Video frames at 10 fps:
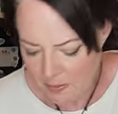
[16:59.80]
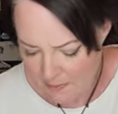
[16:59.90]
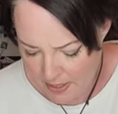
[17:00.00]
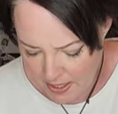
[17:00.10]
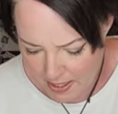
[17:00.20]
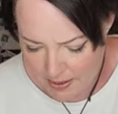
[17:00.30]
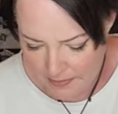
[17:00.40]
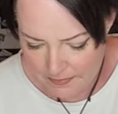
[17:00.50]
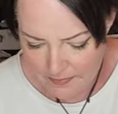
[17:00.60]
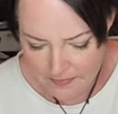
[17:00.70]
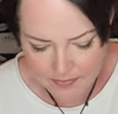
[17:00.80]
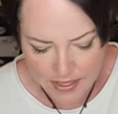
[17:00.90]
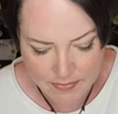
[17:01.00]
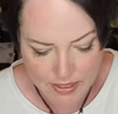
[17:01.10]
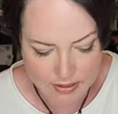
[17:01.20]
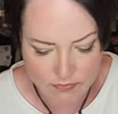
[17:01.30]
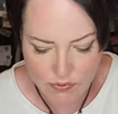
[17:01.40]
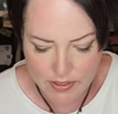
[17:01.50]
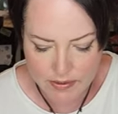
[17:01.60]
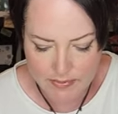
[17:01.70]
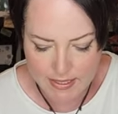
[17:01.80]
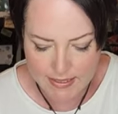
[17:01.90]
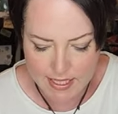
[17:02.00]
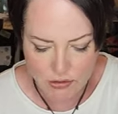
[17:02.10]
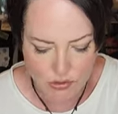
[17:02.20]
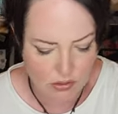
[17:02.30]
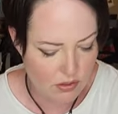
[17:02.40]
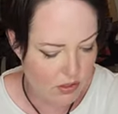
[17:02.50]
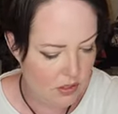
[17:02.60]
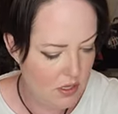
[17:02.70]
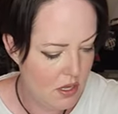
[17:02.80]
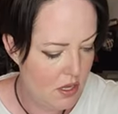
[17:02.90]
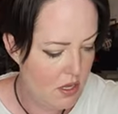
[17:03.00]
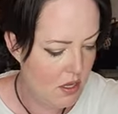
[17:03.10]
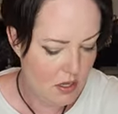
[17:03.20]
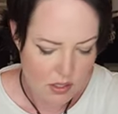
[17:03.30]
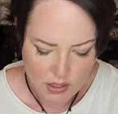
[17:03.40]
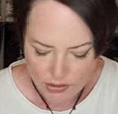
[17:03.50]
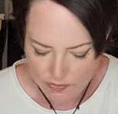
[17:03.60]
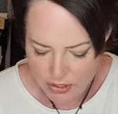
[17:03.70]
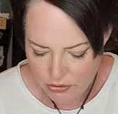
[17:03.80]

But um, I'm gonna leave one of the beads natural. So I'm gonna